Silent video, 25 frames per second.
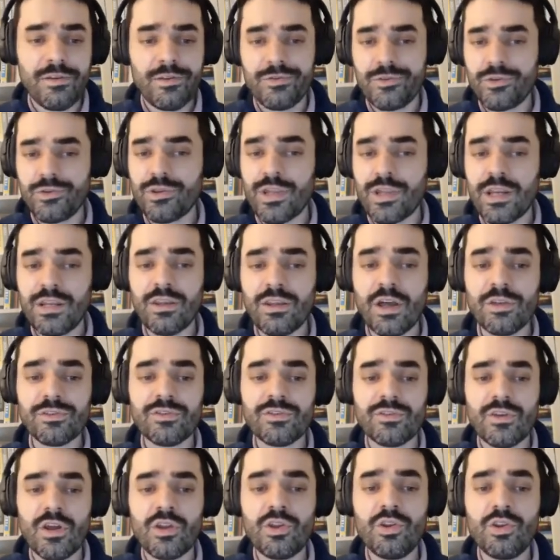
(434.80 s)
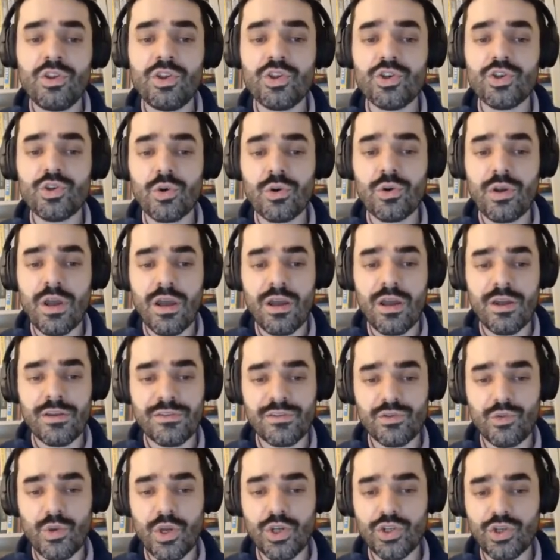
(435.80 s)
Totally not an unusual
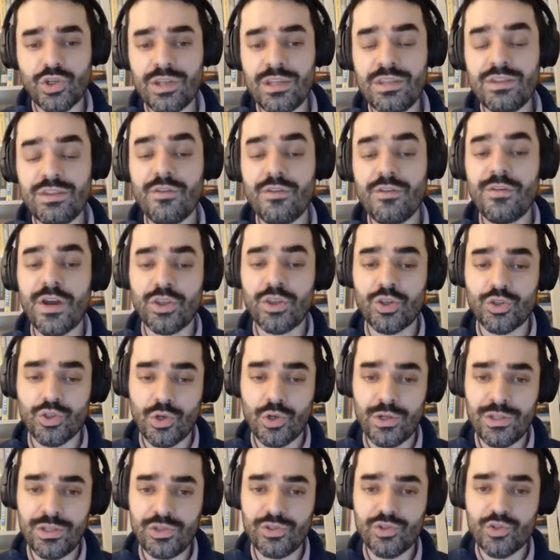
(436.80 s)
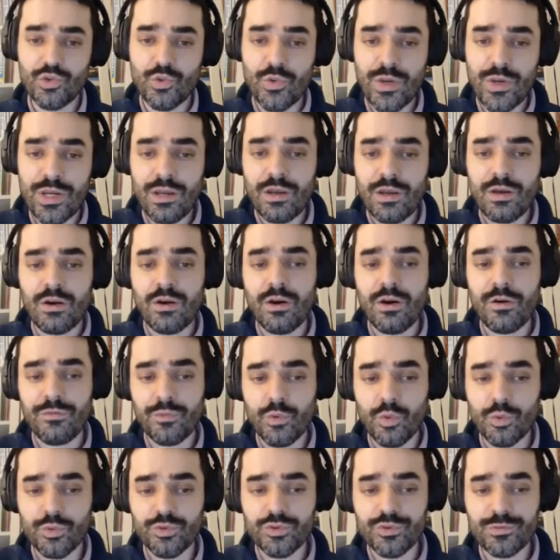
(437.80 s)
situation in the financial industry, of
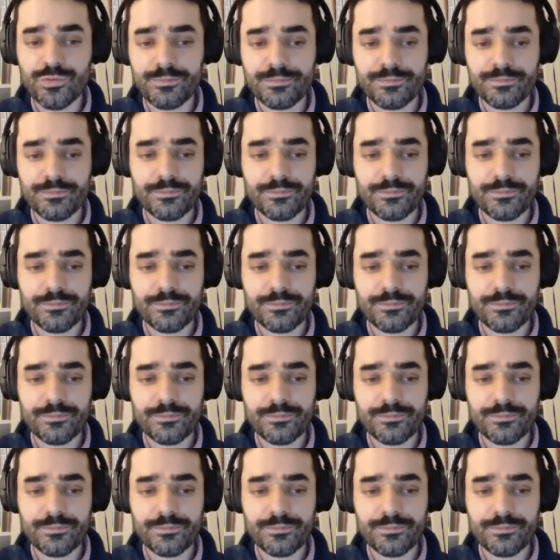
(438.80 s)
course.